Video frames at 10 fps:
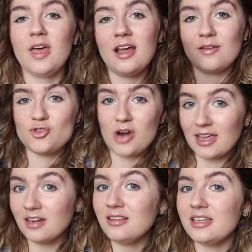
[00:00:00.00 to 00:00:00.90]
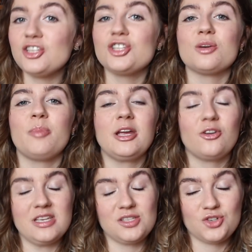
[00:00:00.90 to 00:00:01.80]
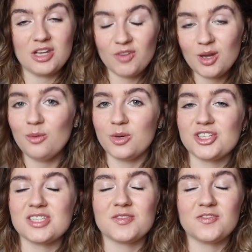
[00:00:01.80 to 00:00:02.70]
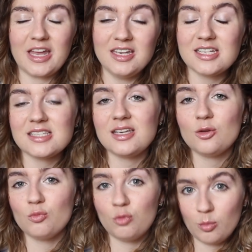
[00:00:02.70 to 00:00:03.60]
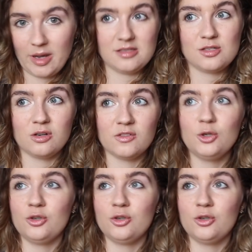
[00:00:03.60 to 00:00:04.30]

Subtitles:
then have Dragon Unleashed by Grace Draven, which is a fantasy romance novel.